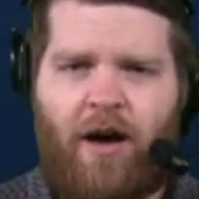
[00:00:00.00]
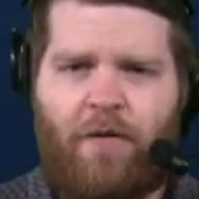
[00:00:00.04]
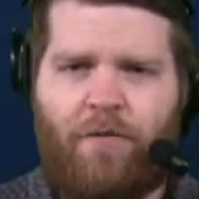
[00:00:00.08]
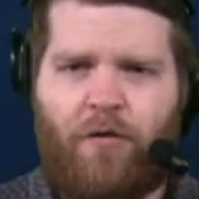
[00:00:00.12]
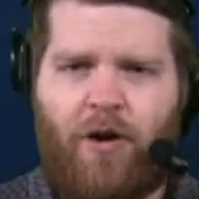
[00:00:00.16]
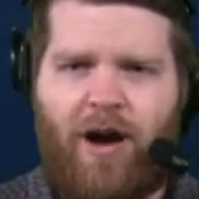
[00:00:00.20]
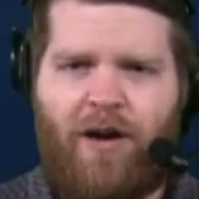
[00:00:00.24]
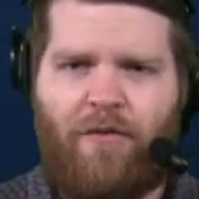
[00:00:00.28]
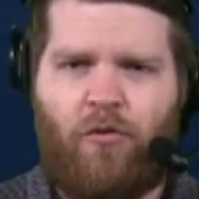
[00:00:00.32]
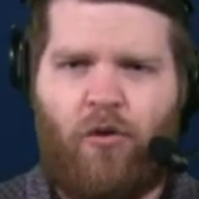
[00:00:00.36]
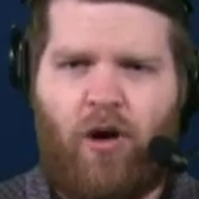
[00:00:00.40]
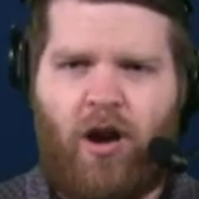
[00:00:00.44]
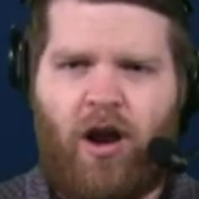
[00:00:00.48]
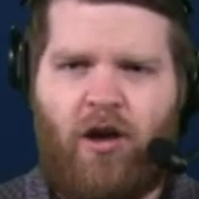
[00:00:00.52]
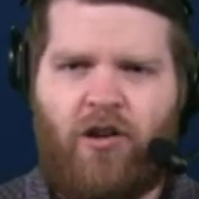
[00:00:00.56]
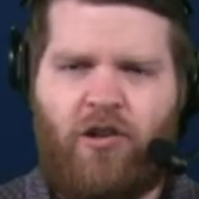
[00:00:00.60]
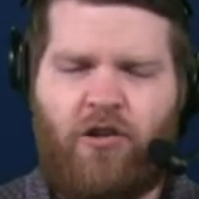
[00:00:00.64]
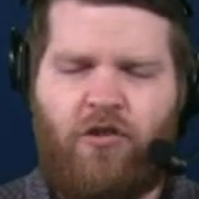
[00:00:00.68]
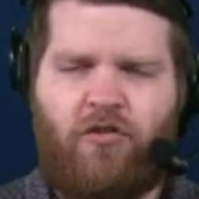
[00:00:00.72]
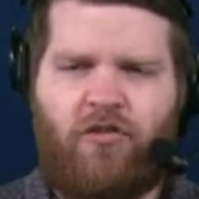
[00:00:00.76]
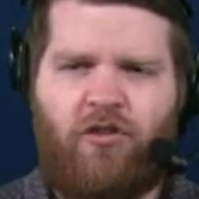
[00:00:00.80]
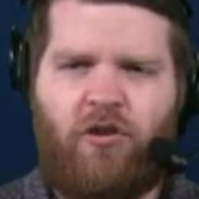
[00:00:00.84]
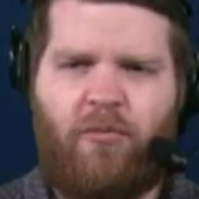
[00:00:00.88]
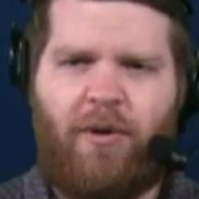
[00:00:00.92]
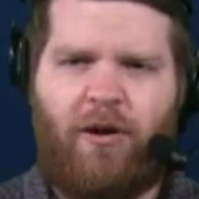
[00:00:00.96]
For everyone on
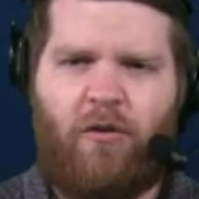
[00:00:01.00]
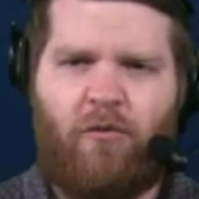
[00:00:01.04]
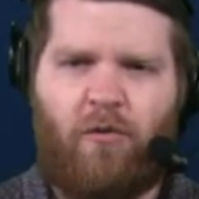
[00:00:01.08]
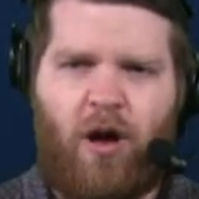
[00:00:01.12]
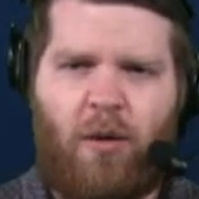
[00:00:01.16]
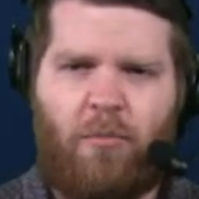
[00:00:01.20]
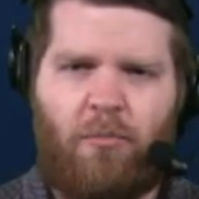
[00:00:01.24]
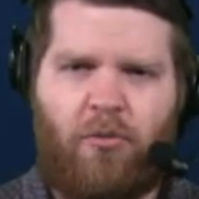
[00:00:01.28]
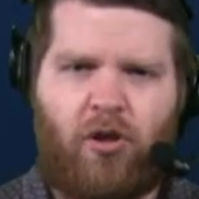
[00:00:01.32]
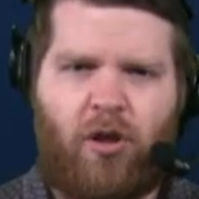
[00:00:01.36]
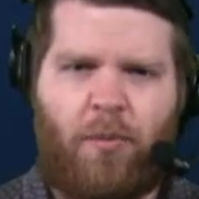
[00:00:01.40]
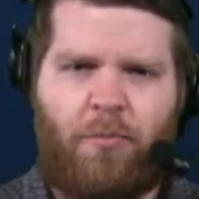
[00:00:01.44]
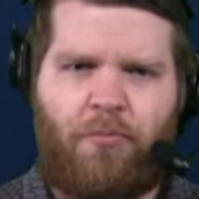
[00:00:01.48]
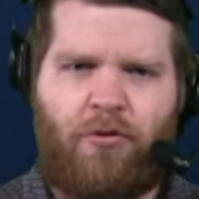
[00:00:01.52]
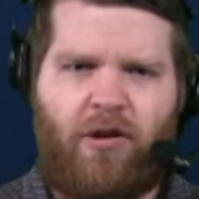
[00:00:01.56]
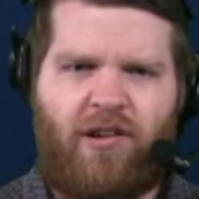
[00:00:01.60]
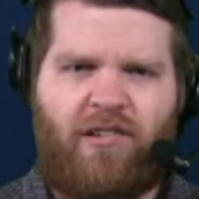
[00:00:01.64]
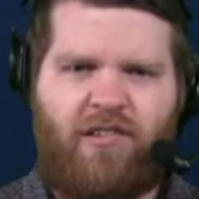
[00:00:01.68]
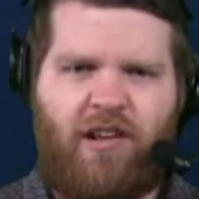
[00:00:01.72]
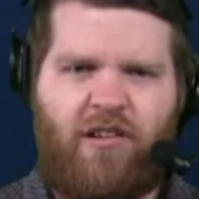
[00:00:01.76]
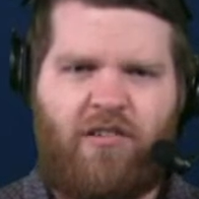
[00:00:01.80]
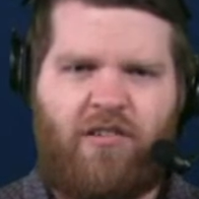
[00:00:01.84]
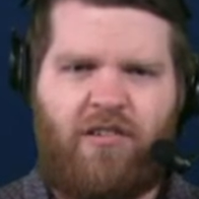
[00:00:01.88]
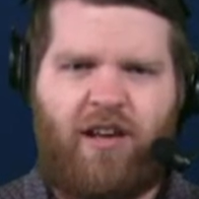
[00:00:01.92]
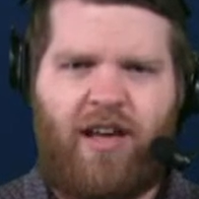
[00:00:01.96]
YouTube and Rumble,
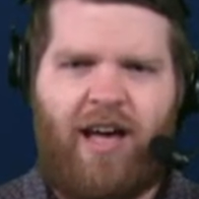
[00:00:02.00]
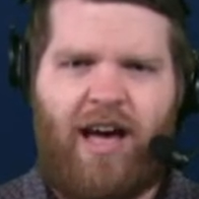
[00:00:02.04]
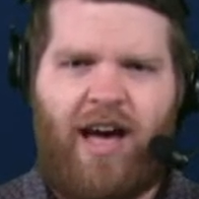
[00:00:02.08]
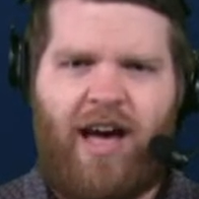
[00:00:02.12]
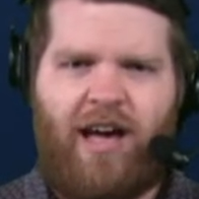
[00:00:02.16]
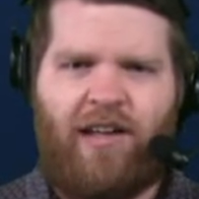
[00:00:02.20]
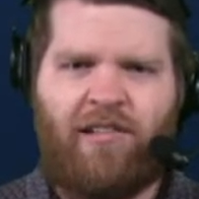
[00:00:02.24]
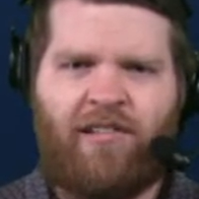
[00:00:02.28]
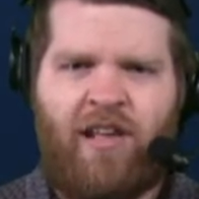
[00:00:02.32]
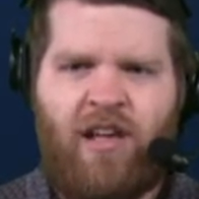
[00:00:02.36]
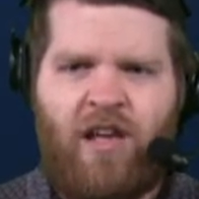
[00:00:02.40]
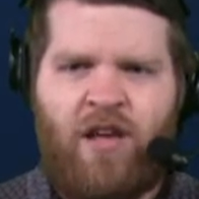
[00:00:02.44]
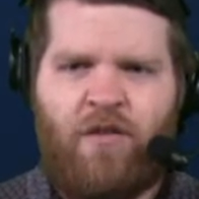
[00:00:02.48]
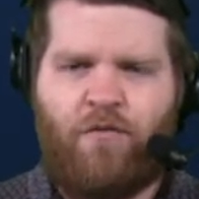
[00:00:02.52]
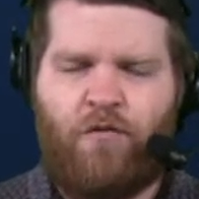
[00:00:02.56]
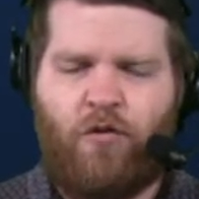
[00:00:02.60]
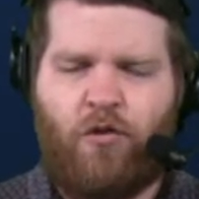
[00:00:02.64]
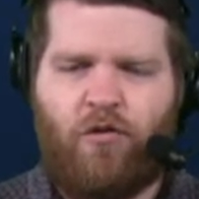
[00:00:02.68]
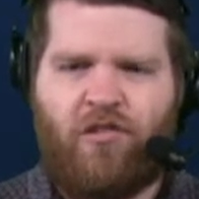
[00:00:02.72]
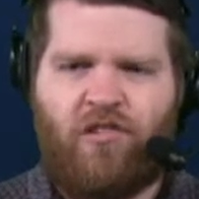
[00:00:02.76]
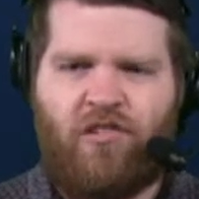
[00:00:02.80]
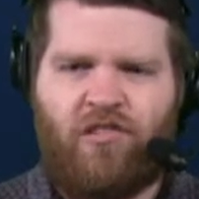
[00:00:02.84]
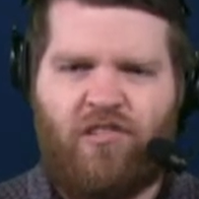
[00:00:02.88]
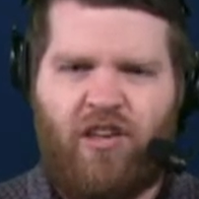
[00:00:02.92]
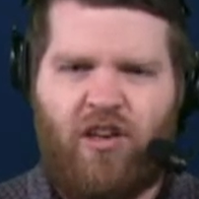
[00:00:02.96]
appreciate you guys
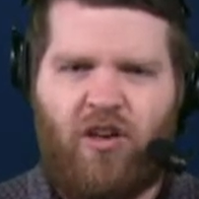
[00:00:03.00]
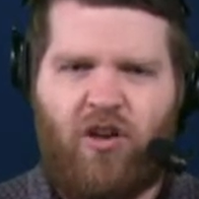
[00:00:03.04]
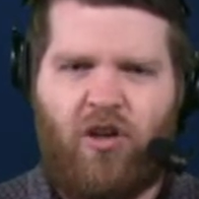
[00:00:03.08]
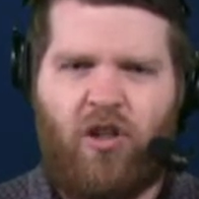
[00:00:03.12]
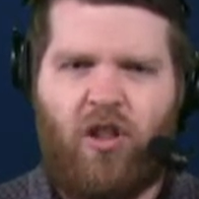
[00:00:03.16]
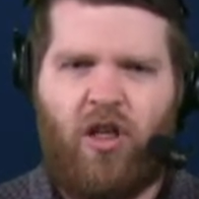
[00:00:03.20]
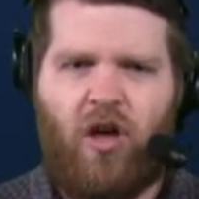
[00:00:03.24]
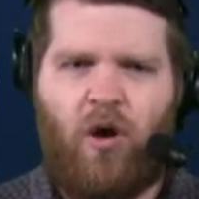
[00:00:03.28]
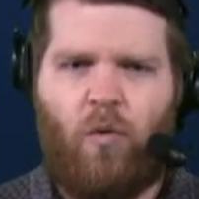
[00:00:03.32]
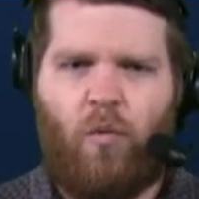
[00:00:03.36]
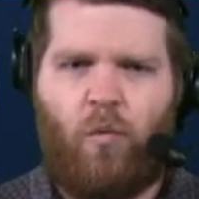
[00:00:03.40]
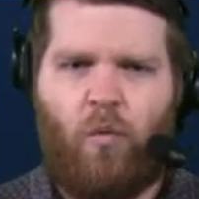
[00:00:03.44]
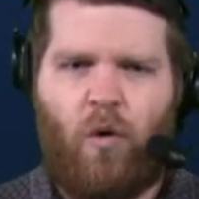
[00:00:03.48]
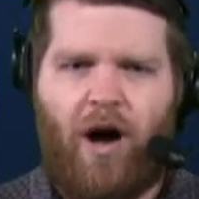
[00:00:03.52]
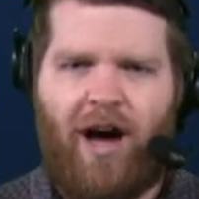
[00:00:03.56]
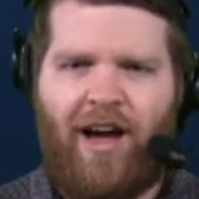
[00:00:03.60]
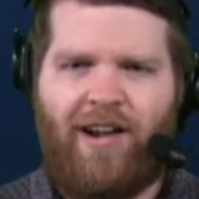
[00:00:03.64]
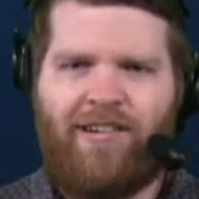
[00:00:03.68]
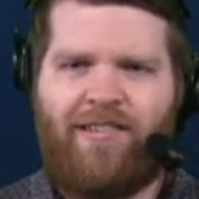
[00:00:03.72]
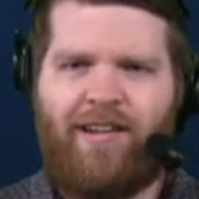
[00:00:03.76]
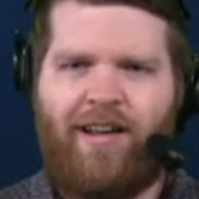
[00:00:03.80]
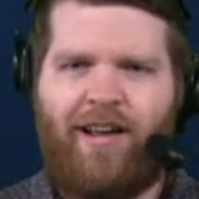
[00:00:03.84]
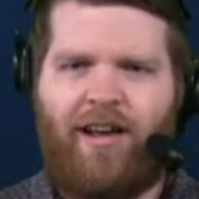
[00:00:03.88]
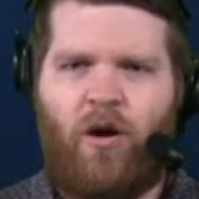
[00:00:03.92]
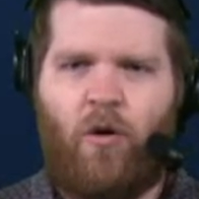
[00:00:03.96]
for still
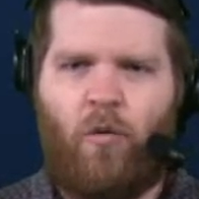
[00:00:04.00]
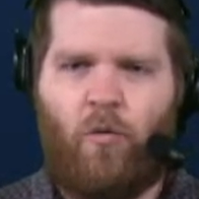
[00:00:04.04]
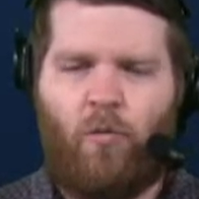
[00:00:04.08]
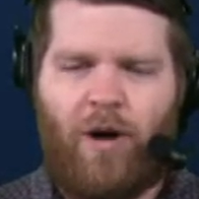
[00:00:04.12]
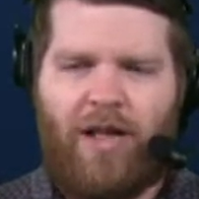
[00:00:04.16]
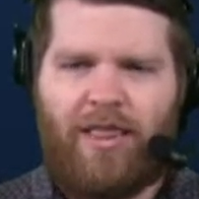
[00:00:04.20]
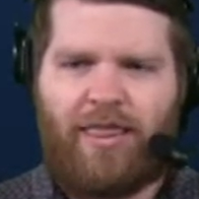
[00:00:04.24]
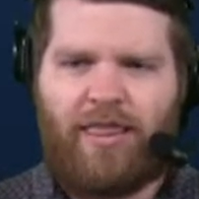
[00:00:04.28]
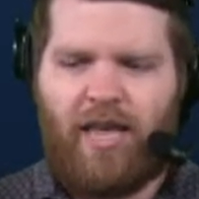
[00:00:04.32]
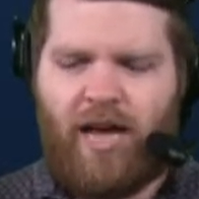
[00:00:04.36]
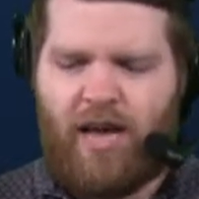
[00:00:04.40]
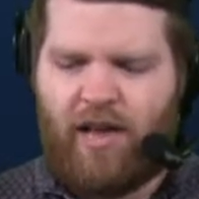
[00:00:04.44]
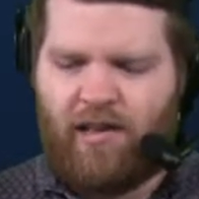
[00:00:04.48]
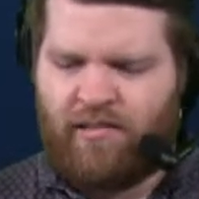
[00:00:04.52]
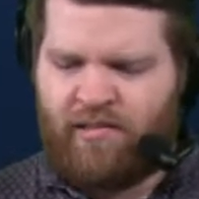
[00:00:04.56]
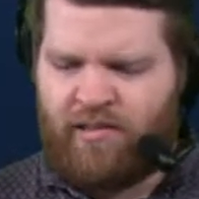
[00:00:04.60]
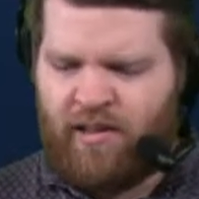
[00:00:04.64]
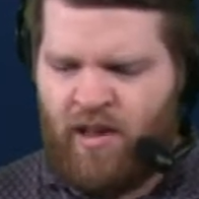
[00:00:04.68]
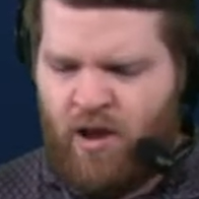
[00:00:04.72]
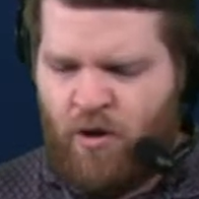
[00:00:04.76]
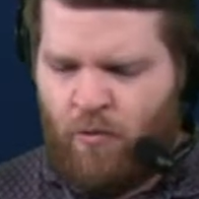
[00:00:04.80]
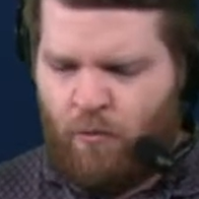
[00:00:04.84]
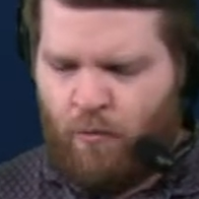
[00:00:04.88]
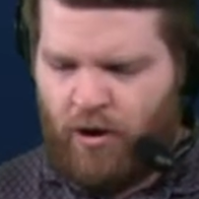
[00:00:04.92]
watching with us.